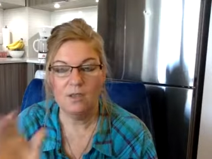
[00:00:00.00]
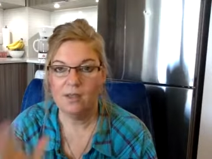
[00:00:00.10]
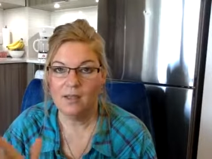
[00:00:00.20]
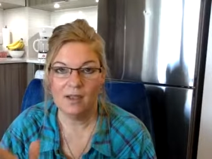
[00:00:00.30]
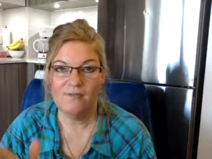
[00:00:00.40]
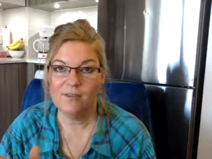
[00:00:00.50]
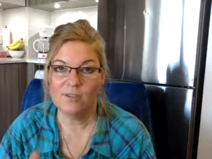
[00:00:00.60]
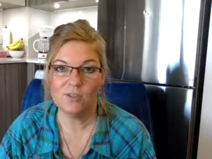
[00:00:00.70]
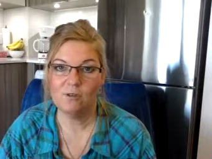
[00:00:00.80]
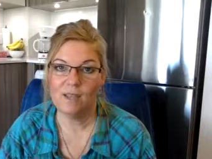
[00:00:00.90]
and I feel
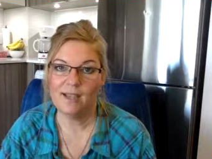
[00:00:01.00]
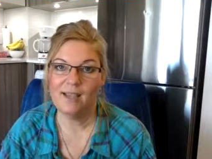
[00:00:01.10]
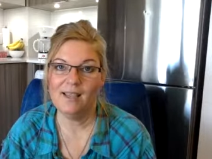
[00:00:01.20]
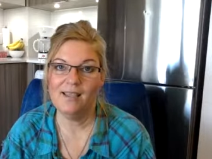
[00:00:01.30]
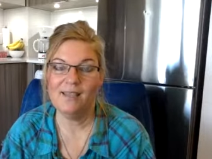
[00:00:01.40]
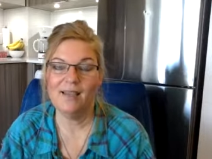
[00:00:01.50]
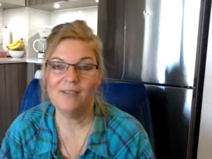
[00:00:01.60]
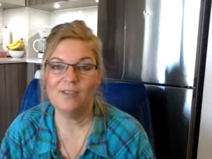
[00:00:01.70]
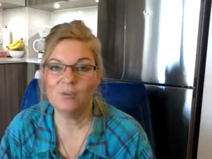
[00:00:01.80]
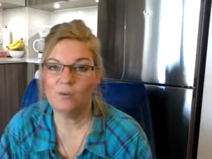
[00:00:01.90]
so lucky that
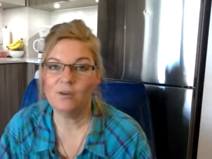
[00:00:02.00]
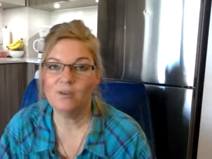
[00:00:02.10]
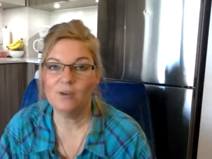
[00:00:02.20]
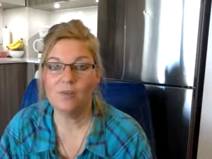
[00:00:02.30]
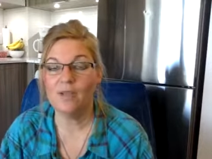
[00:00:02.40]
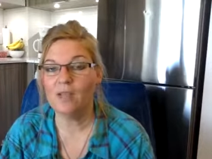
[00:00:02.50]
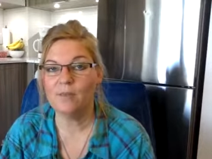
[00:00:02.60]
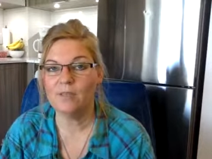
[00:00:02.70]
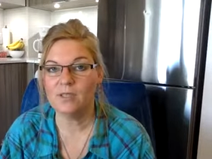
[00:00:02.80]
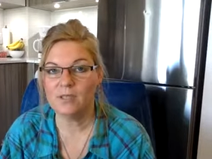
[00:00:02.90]
these oils are
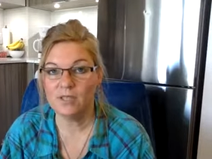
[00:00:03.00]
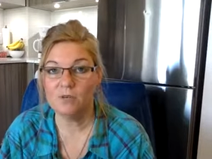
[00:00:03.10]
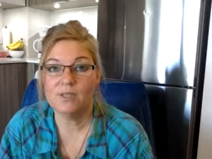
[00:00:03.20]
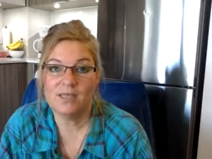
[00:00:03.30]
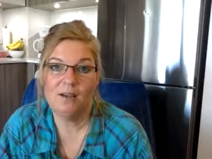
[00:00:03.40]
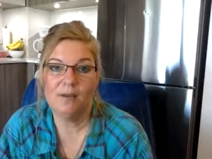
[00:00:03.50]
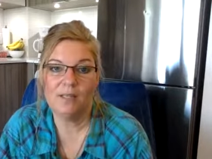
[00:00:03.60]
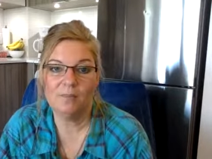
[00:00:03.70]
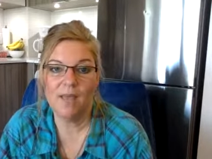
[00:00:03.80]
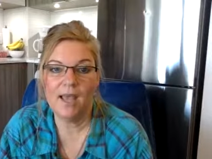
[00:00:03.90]
available to us now on the
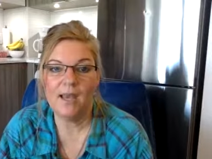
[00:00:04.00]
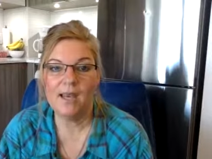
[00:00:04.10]
planet,